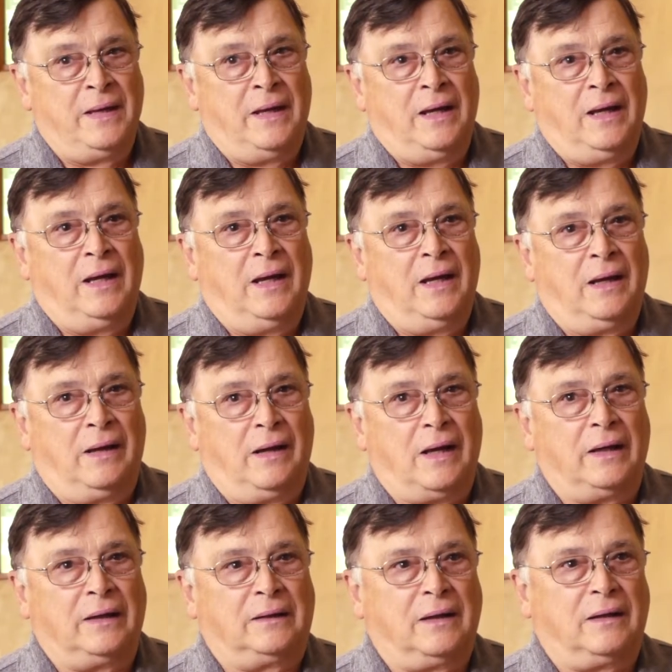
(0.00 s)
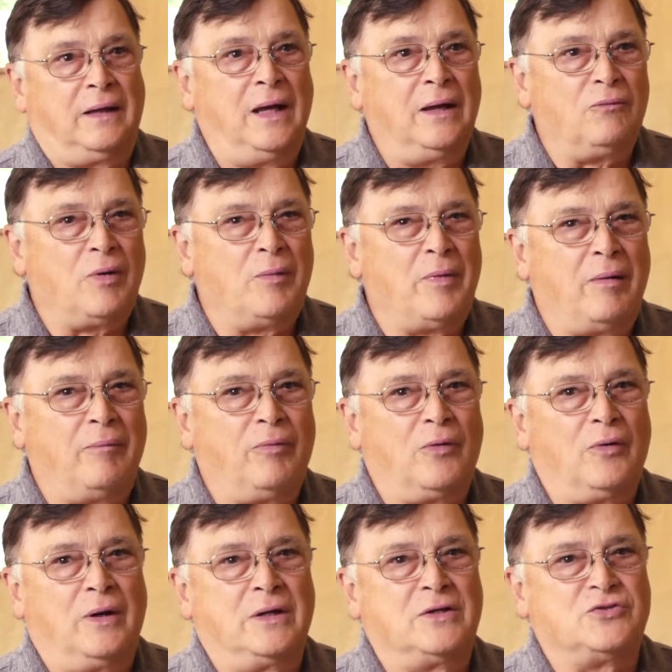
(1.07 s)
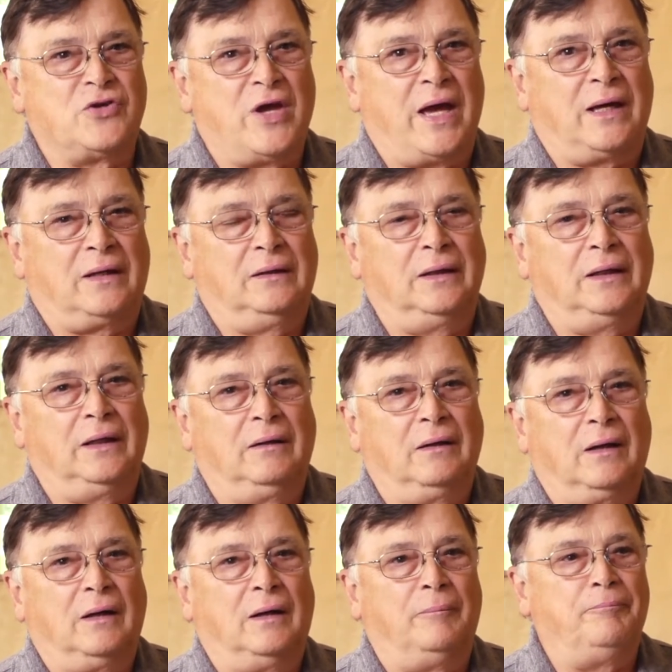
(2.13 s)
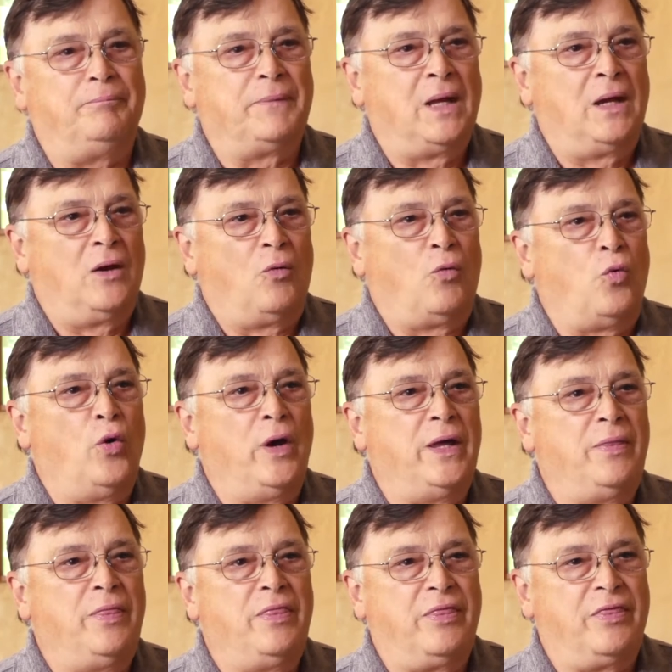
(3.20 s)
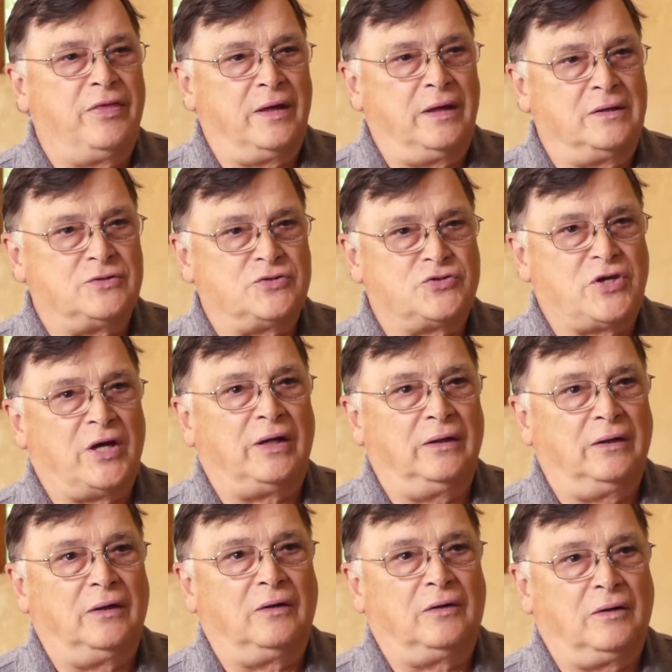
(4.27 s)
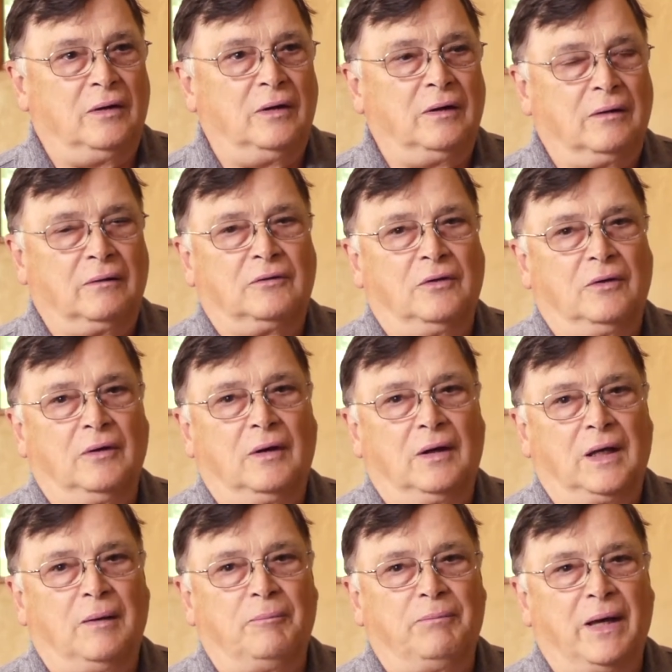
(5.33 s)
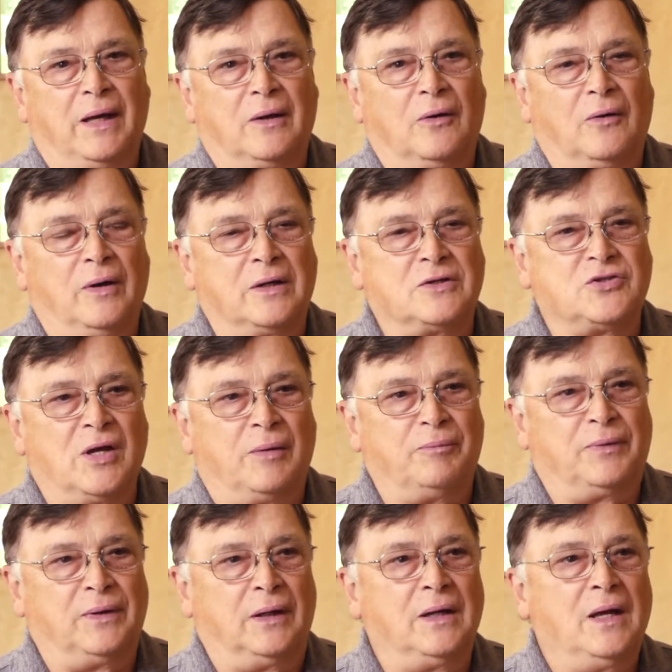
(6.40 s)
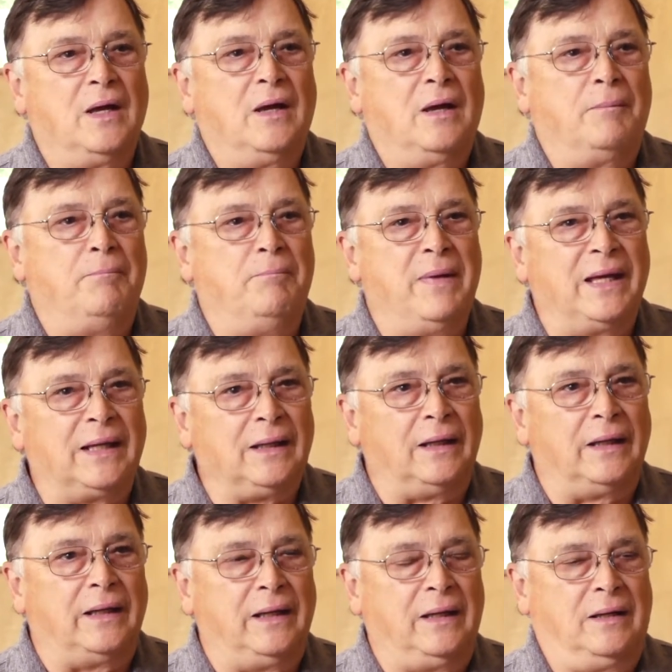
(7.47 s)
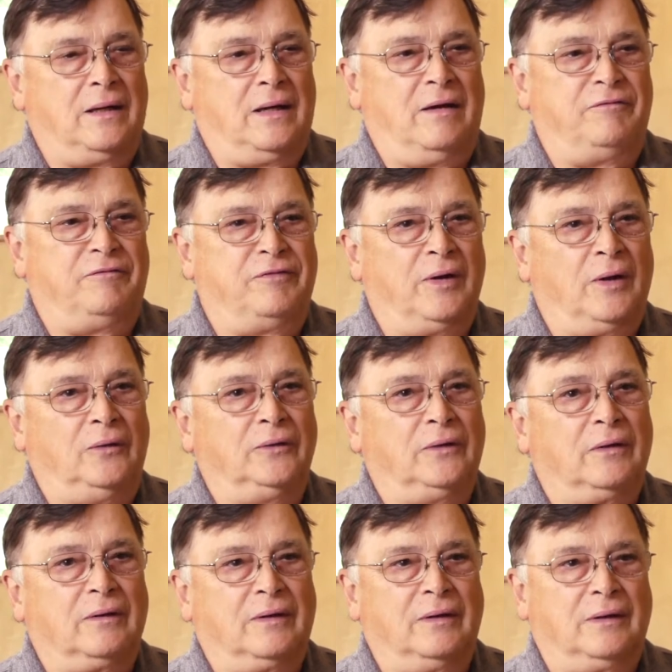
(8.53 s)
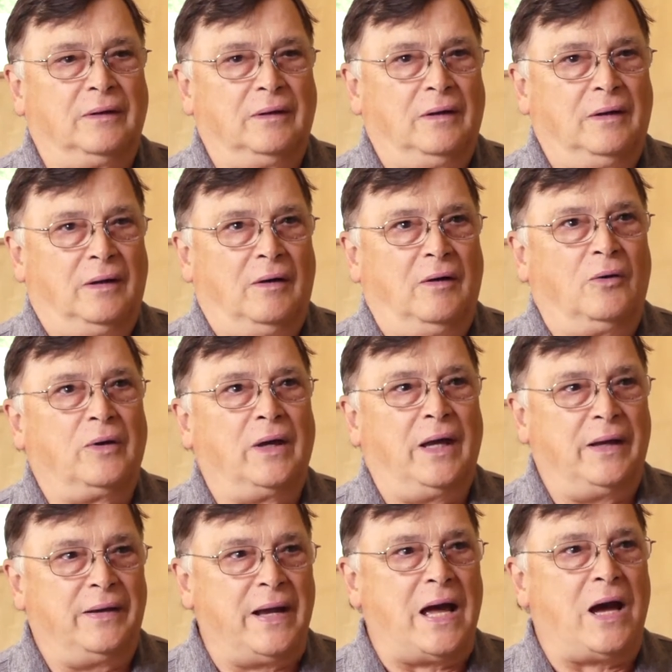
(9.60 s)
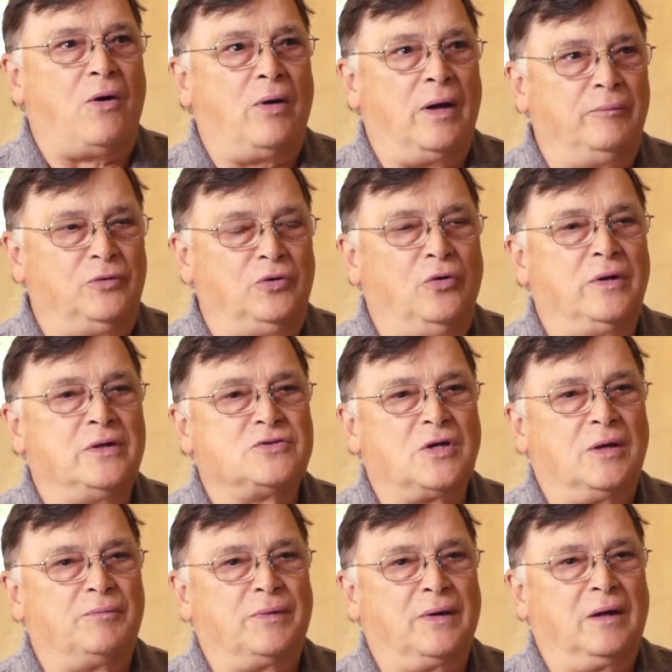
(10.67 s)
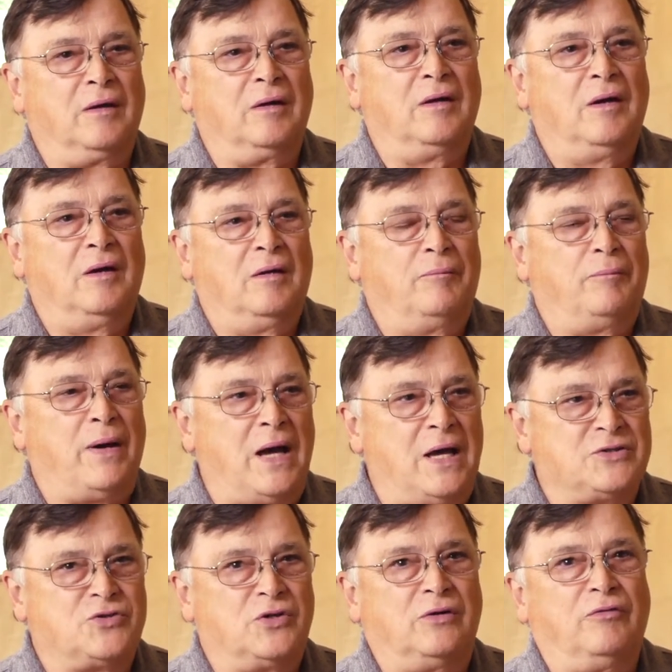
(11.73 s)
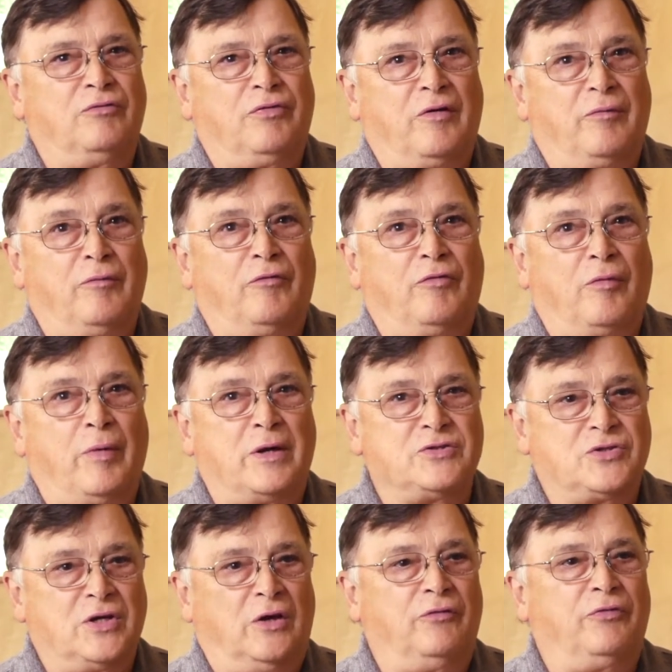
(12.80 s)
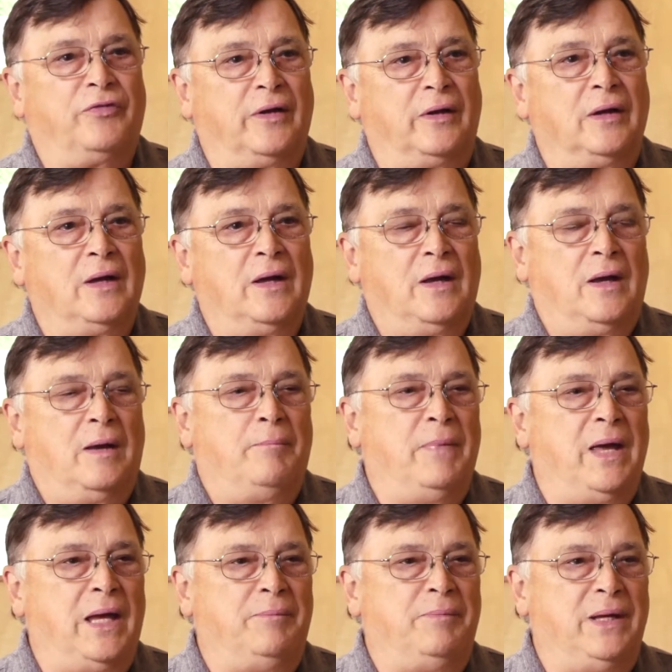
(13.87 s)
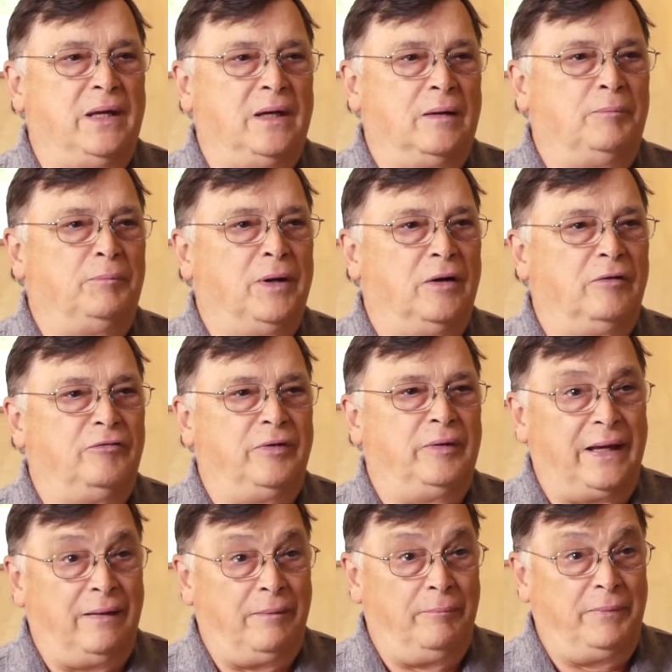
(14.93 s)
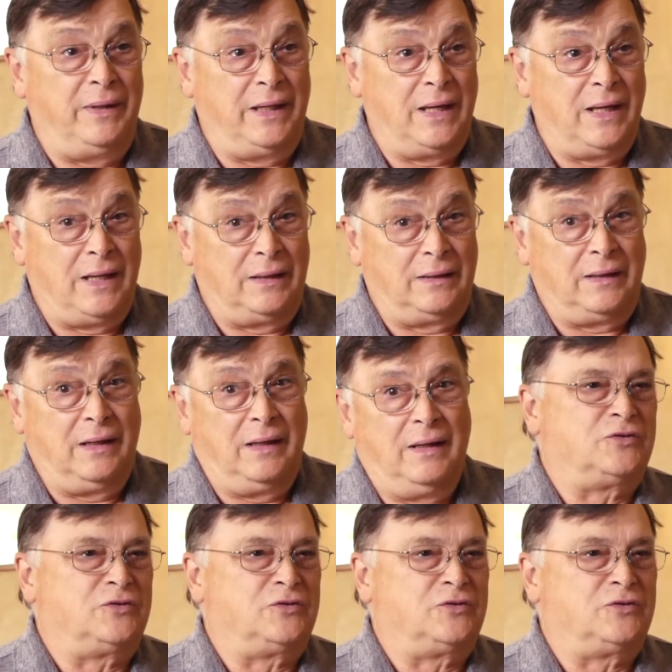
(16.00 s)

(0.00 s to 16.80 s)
And I can't remember exactly when things set in to get better, except that mentally I felt that, okay, now I'm doing something positive for myself that may be above and beyond.